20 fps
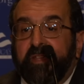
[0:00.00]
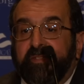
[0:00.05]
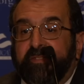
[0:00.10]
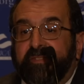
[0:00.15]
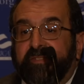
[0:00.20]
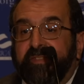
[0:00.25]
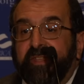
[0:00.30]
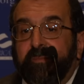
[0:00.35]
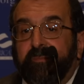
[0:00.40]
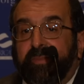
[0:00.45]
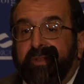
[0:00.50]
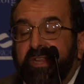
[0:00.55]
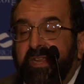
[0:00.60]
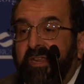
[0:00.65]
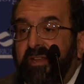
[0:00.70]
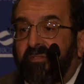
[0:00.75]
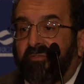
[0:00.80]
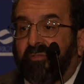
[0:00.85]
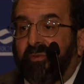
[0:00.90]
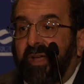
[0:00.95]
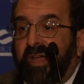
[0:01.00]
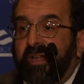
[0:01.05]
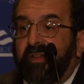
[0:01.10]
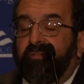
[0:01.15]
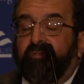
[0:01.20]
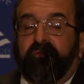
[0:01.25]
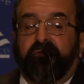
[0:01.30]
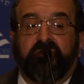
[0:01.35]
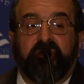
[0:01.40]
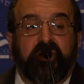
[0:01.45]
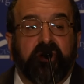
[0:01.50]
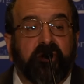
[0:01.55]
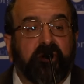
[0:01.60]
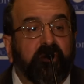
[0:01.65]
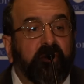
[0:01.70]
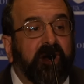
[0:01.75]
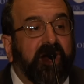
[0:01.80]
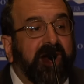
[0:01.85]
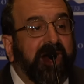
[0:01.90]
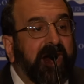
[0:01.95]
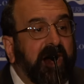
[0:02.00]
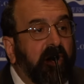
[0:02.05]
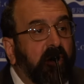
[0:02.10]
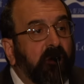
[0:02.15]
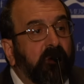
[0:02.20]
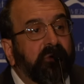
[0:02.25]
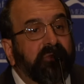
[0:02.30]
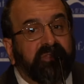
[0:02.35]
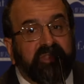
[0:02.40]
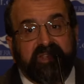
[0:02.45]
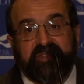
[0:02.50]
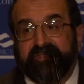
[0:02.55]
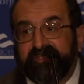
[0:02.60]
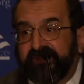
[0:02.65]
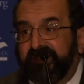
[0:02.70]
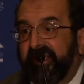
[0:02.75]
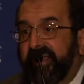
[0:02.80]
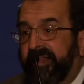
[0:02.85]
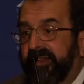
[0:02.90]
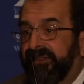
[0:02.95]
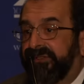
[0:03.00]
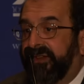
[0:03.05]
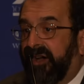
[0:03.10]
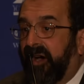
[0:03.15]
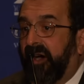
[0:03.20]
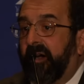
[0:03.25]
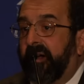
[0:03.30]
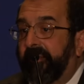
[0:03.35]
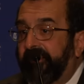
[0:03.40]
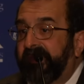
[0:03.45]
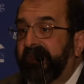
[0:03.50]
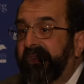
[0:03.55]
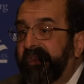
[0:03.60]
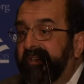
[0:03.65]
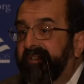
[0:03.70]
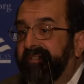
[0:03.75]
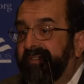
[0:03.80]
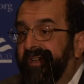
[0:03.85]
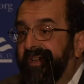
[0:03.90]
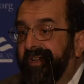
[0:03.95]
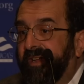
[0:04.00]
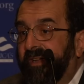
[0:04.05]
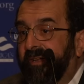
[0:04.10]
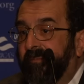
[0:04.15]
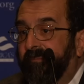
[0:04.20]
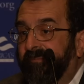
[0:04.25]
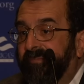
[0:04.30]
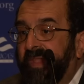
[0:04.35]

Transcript: simply try to show how these things are being done.